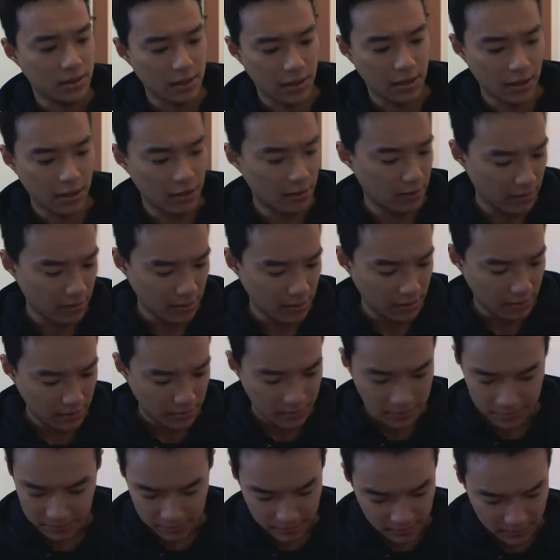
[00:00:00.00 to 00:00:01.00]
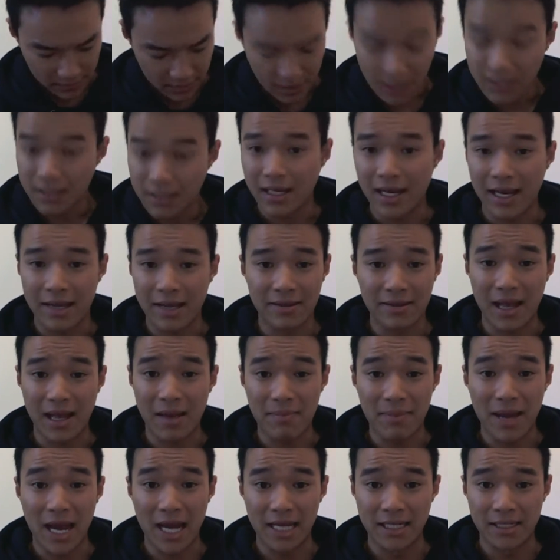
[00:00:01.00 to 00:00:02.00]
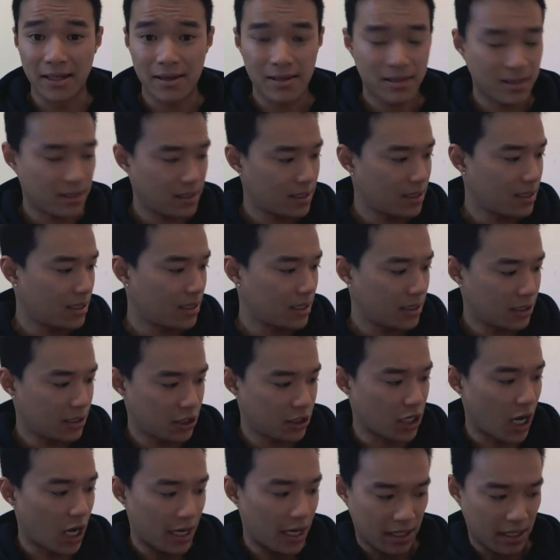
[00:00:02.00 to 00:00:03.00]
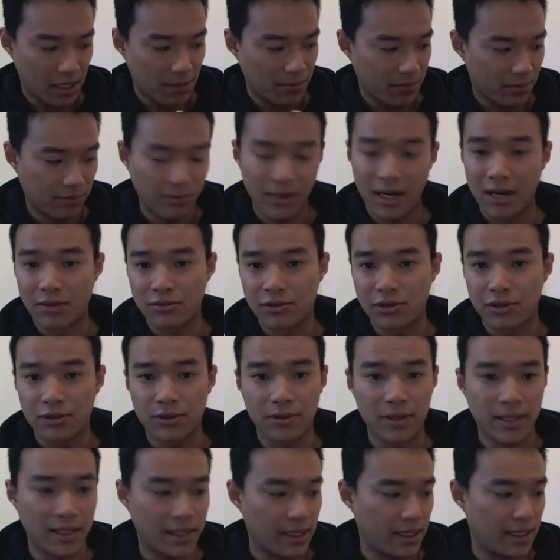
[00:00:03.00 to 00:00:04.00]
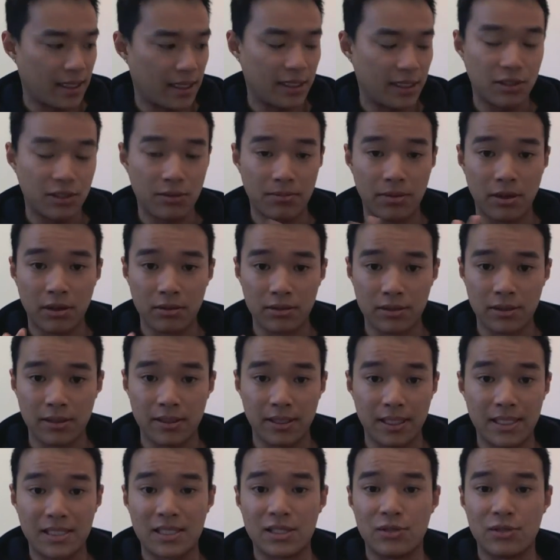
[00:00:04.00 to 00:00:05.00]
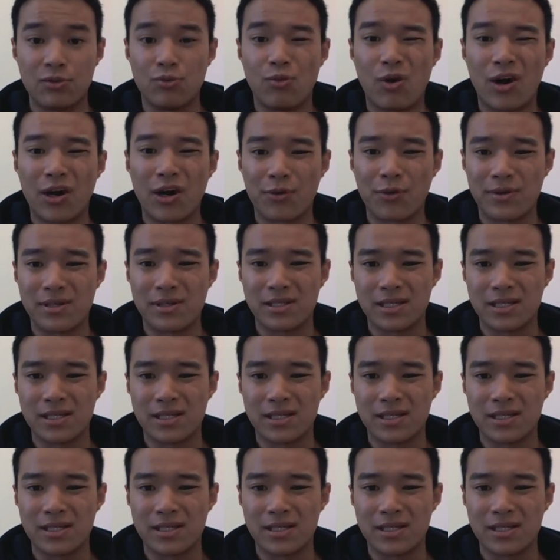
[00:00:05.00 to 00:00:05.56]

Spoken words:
So not bad. Shot a couple of rounds through it, and then supposedly this is water